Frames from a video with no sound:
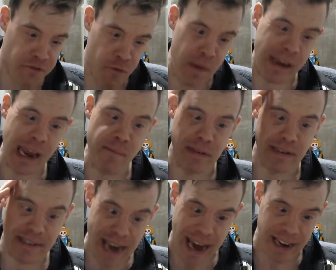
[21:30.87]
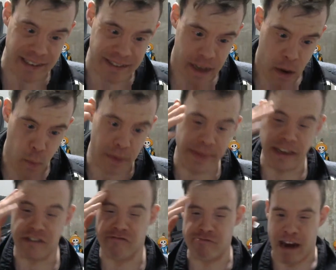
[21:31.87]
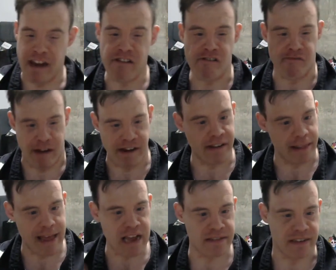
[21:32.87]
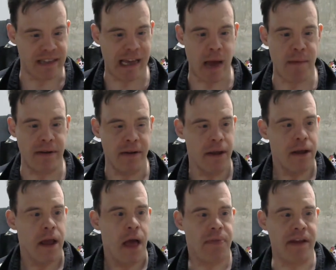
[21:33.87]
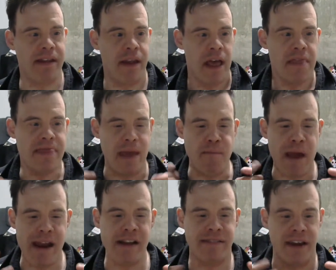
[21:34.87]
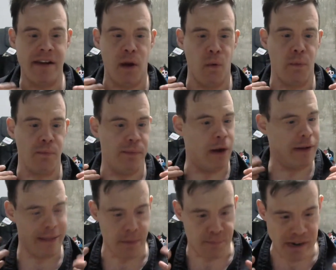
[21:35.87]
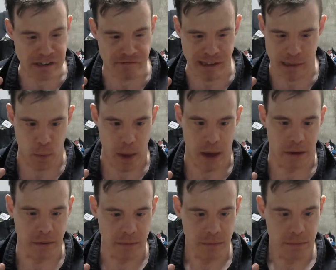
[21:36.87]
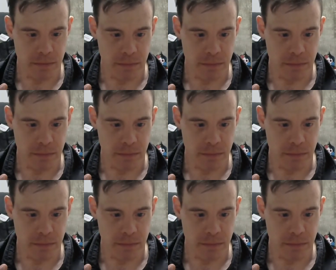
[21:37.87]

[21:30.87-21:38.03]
for making mistakes with these great classics. Like, I mean, they managed to do Beauty and the Beast really well,